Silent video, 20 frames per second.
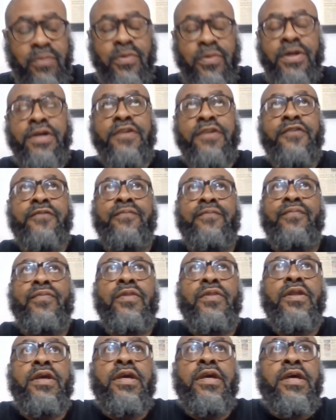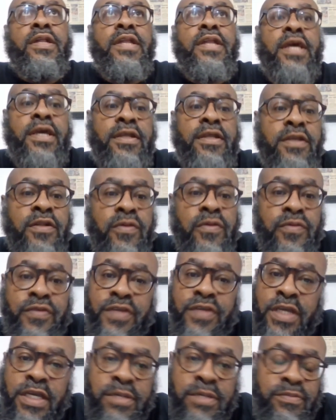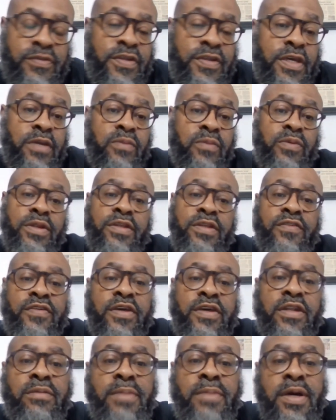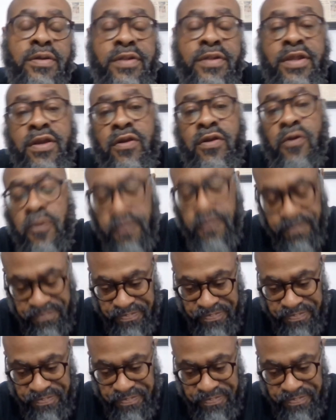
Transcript: was that, you know, James said what he said about Daryl,